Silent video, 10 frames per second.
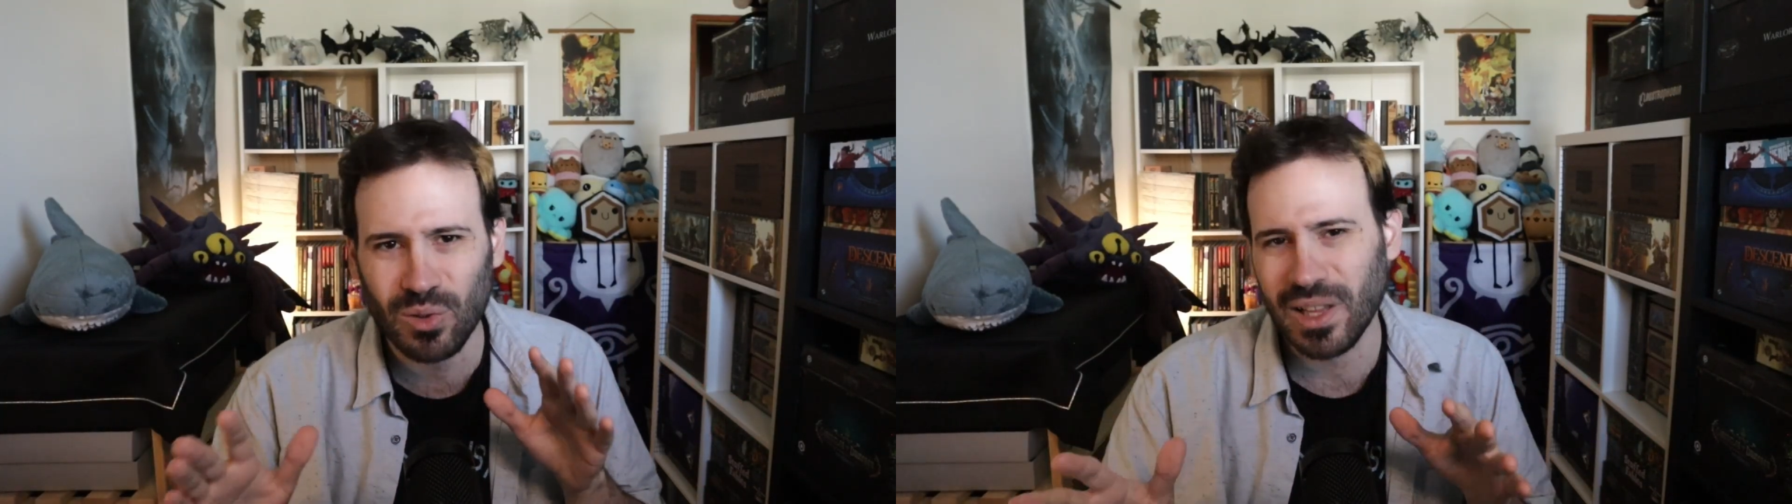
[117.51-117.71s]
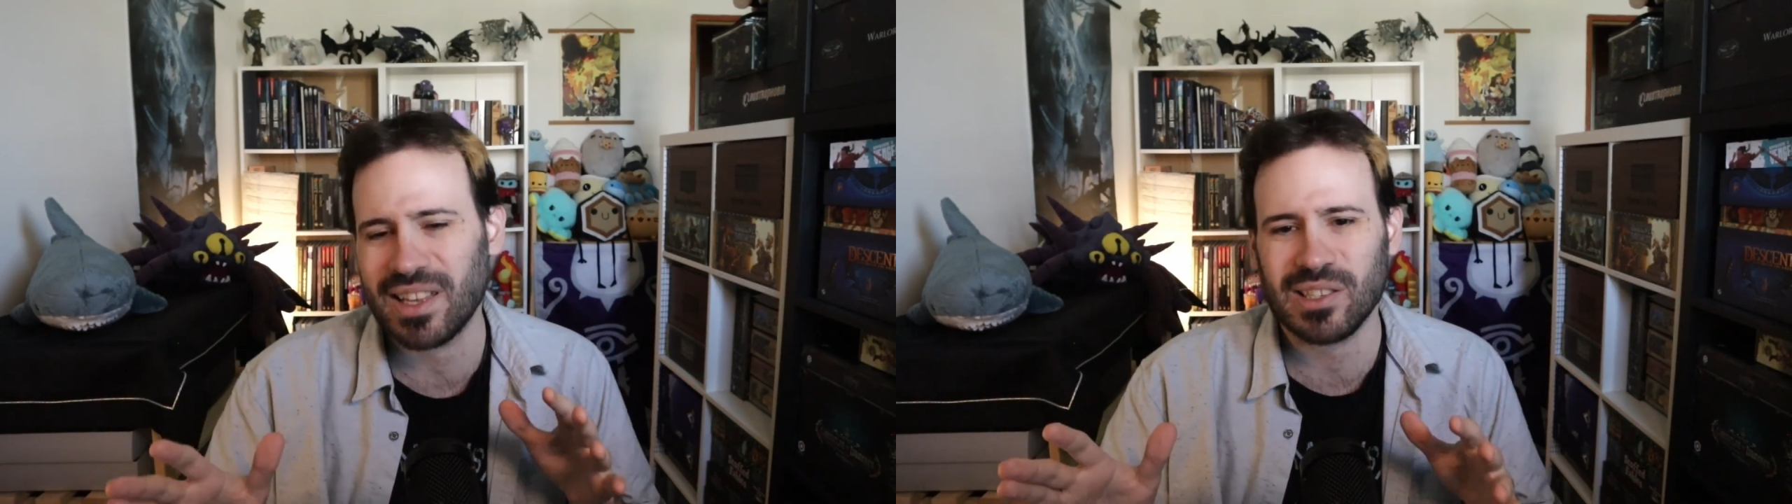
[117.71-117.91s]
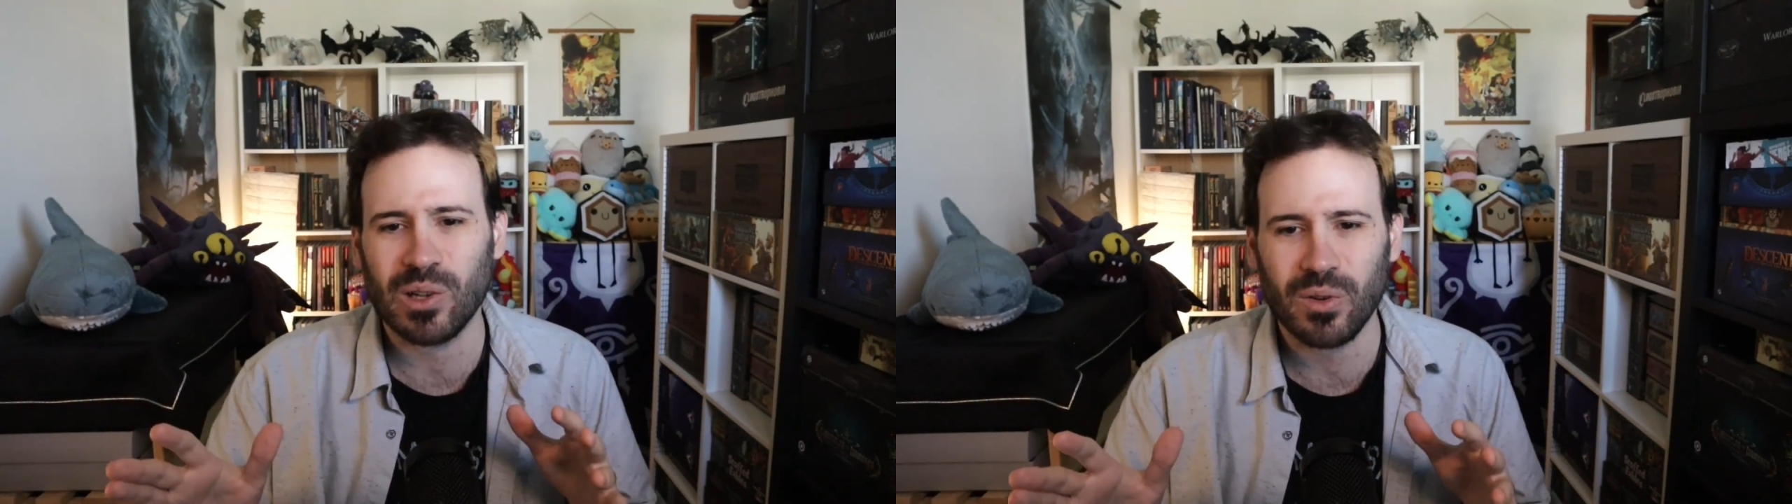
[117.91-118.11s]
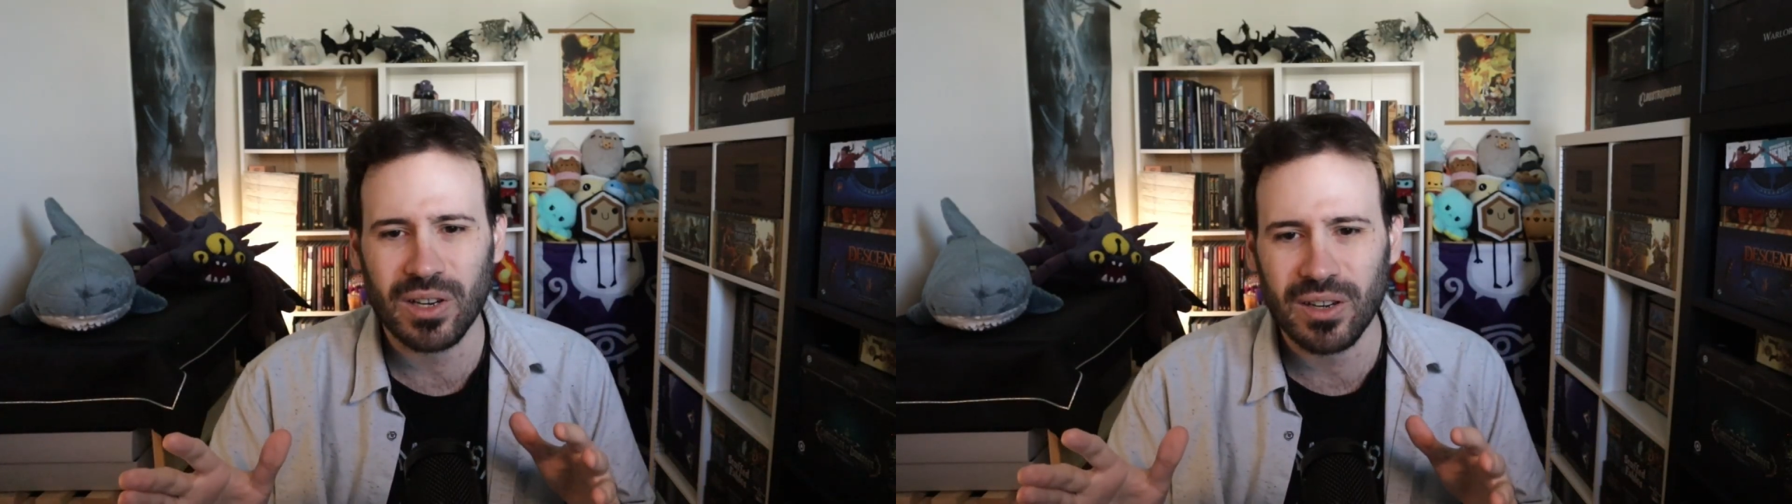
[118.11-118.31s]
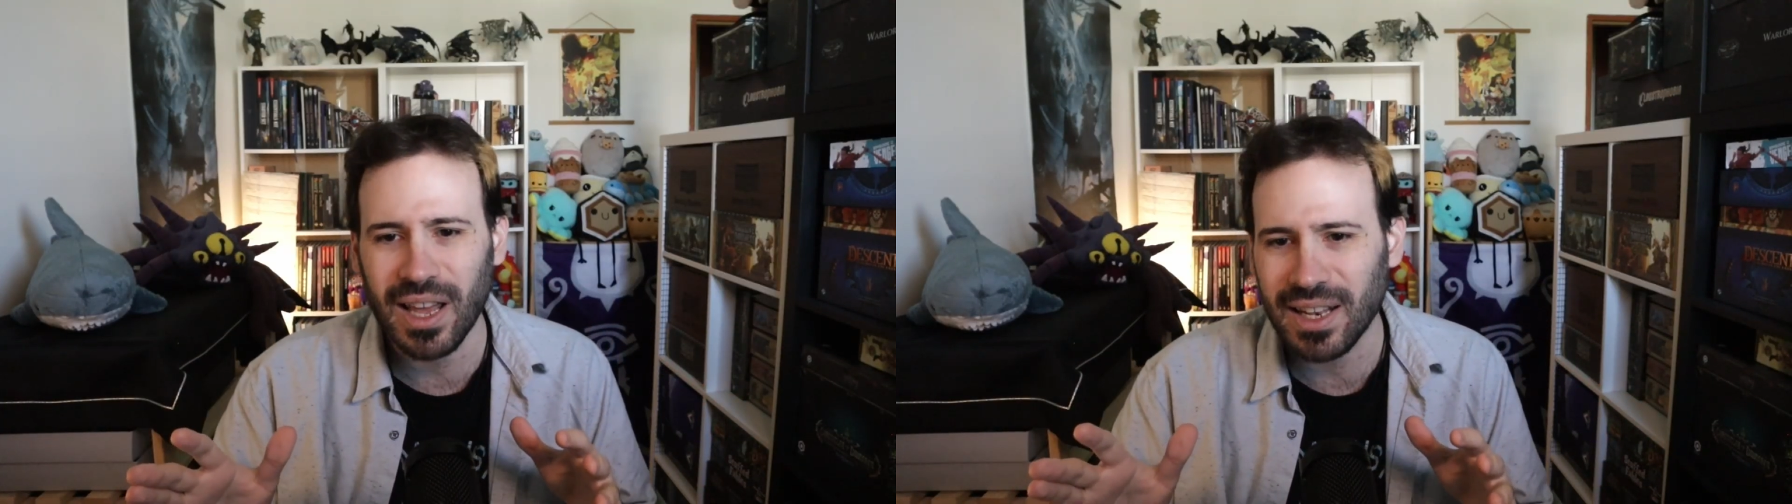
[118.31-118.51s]
to last
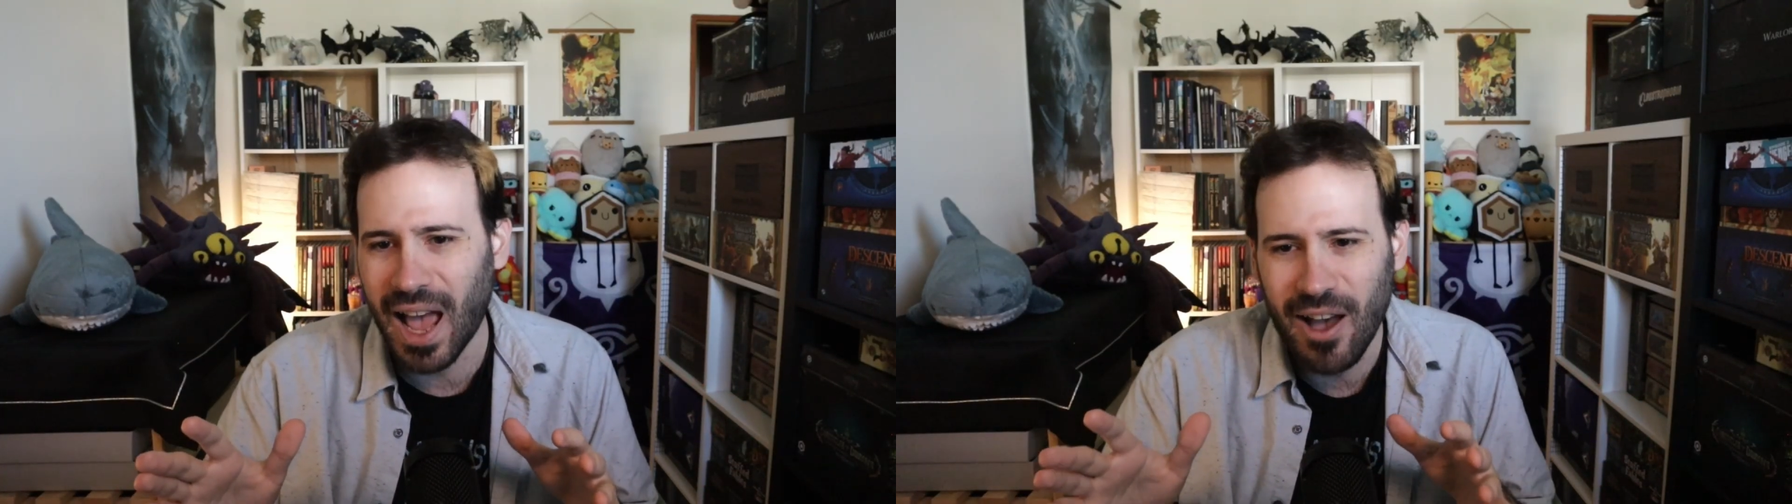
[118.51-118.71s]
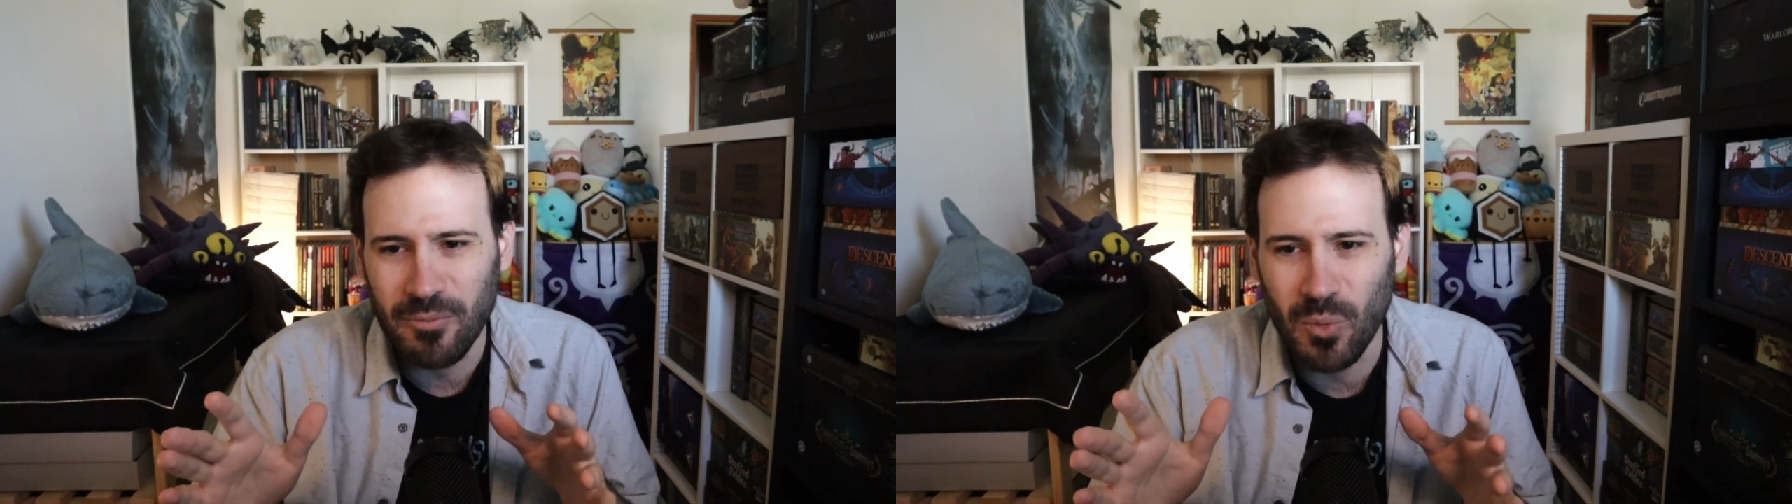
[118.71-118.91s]
longer and have